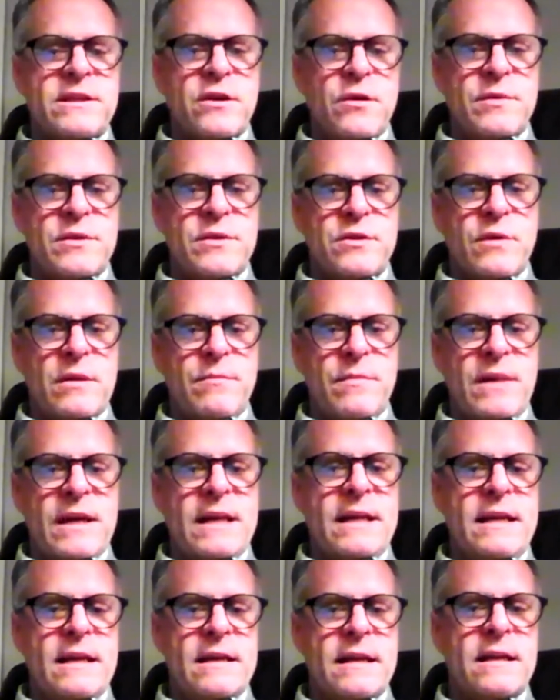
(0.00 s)
between
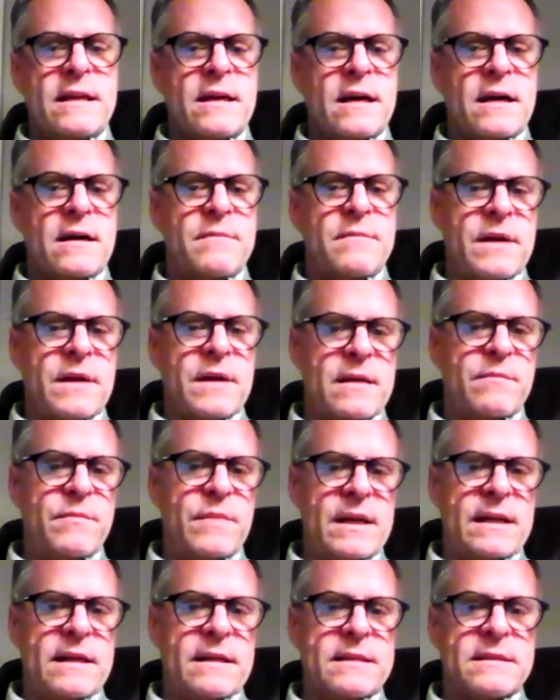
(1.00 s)
median income and
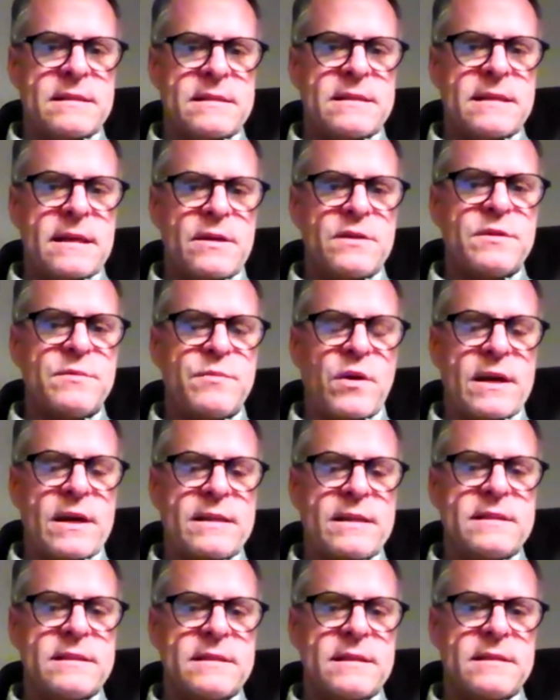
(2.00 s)
median sales
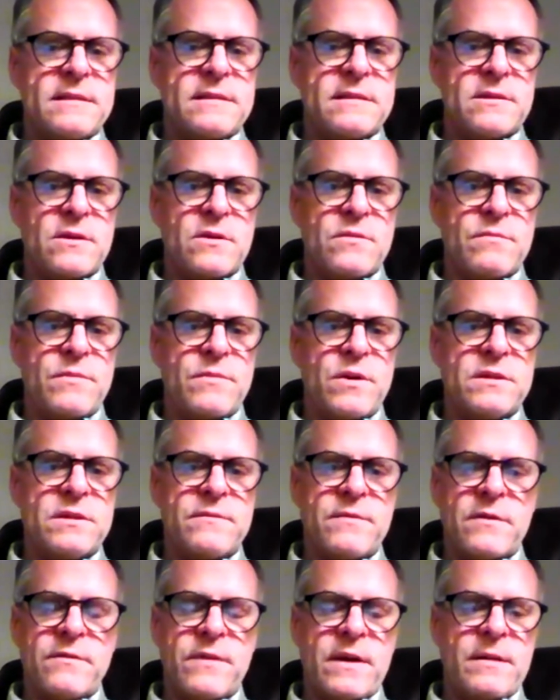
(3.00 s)
price. And so most
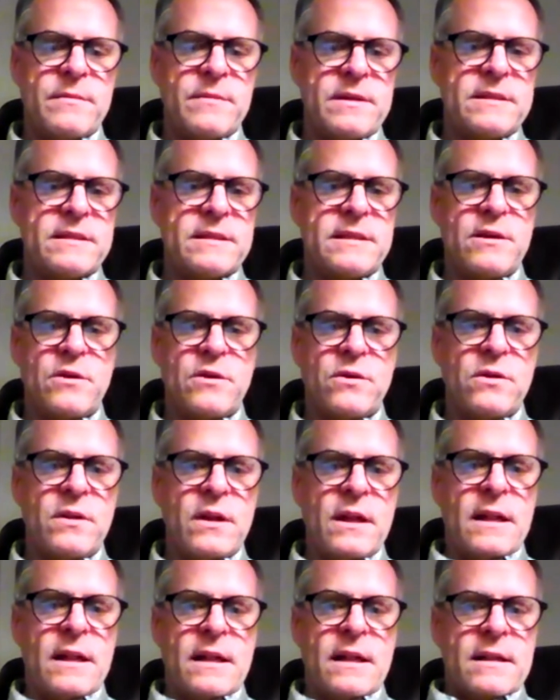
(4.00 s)
of our families still,